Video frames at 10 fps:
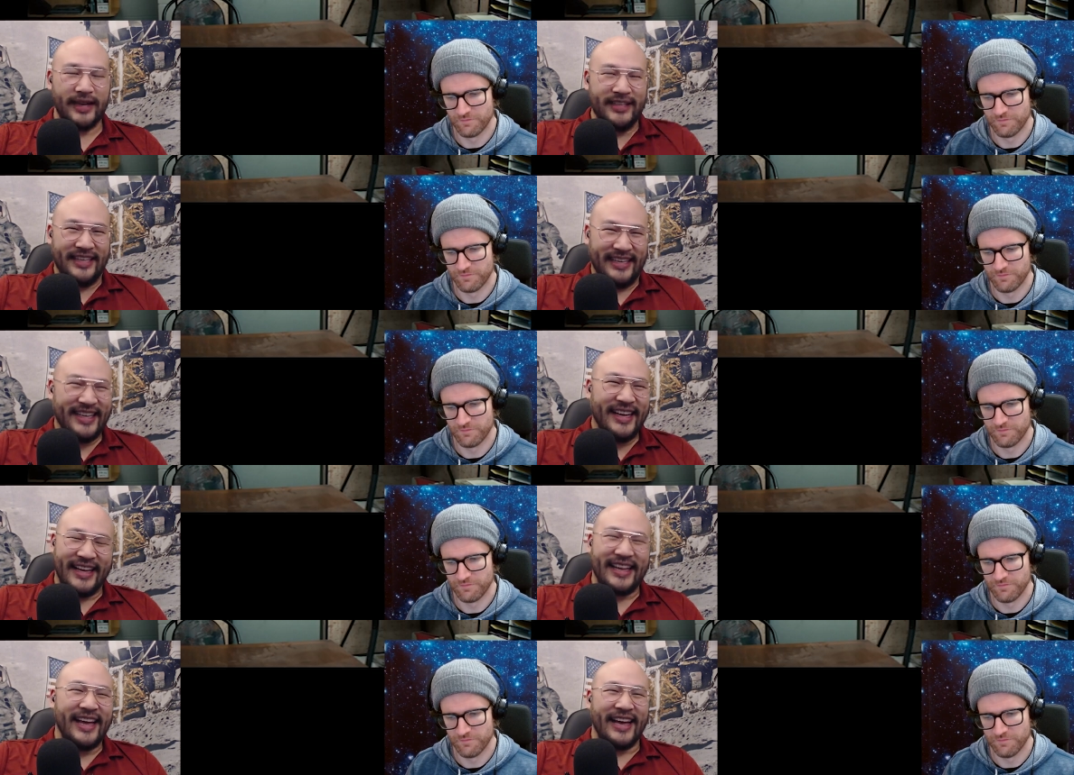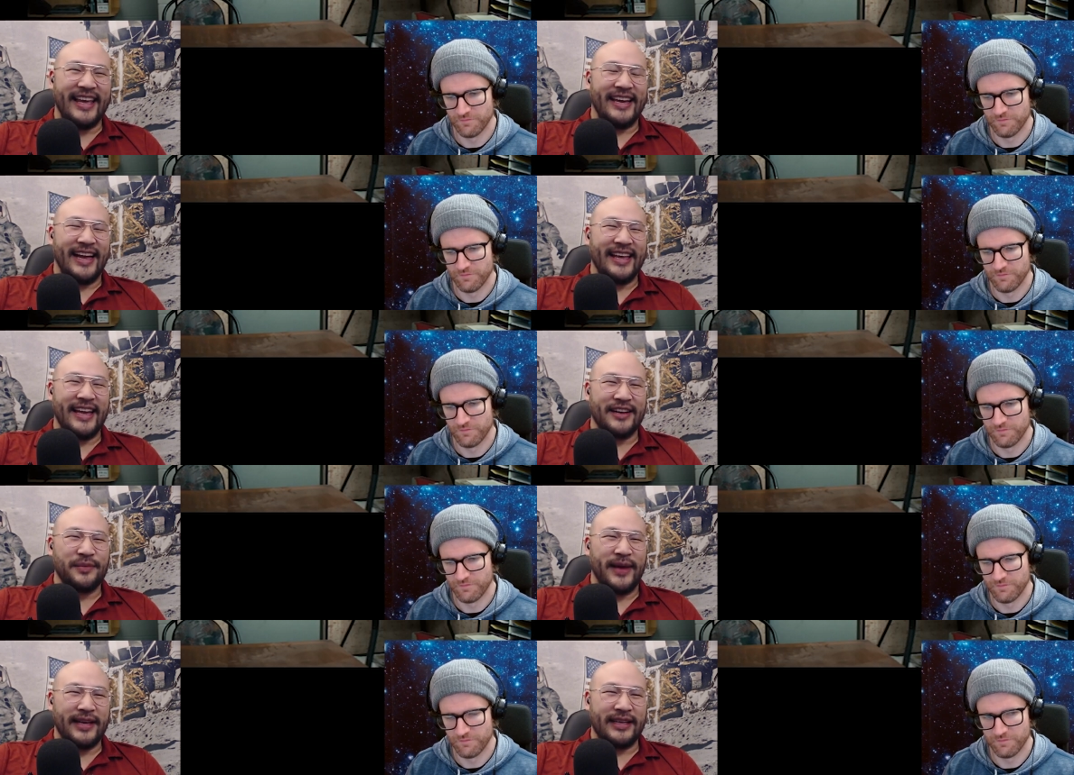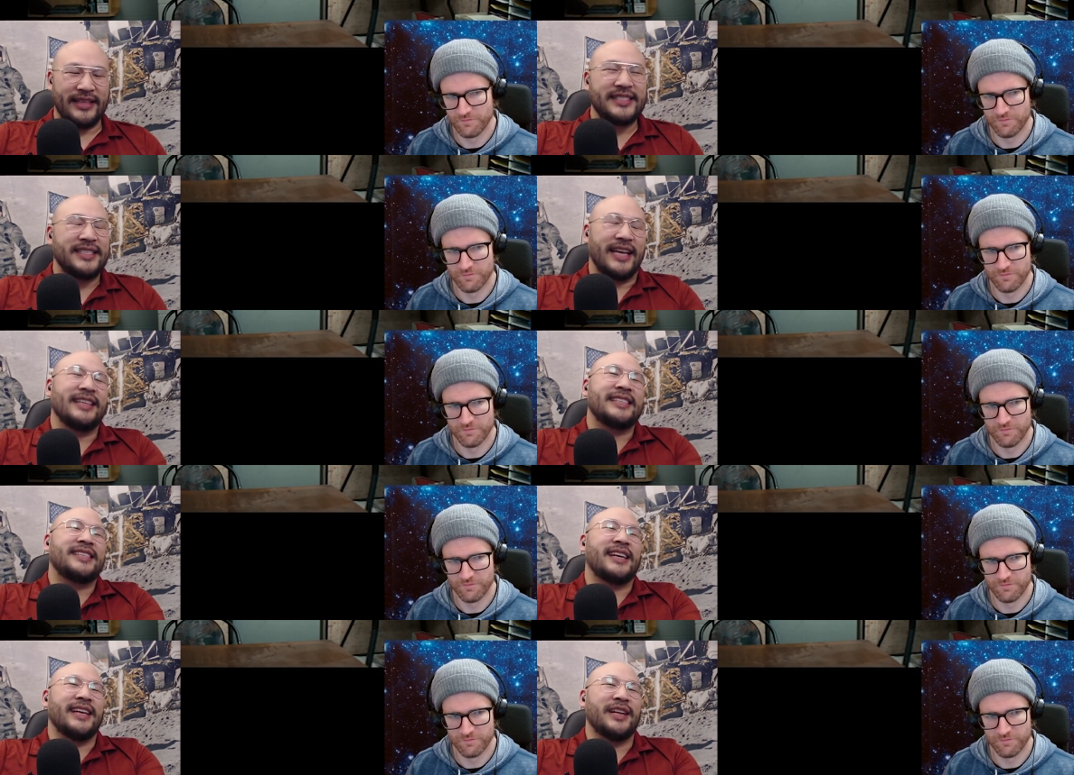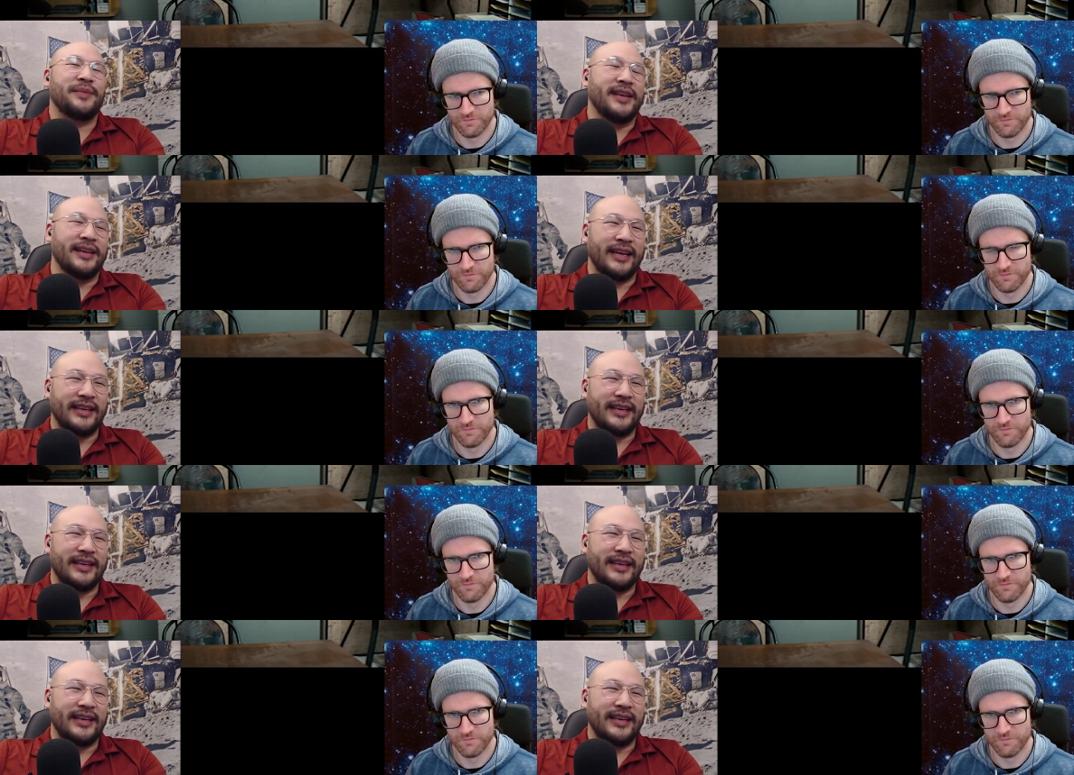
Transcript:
Speaker 1: like like I can't I can't go back at least at least 1080p. Like